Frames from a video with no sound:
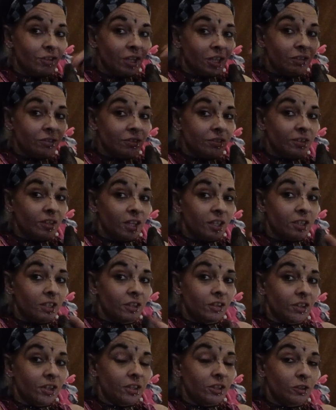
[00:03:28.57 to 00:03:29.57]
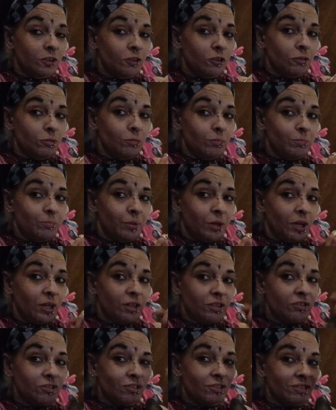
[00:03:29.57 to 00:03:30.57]
guys are lucky that you
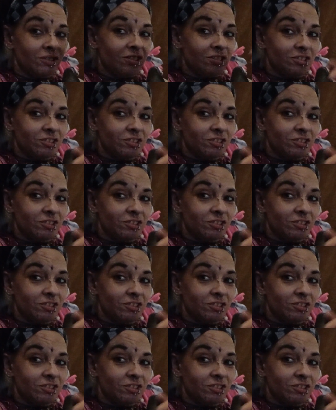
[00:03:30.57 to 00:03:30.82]
parked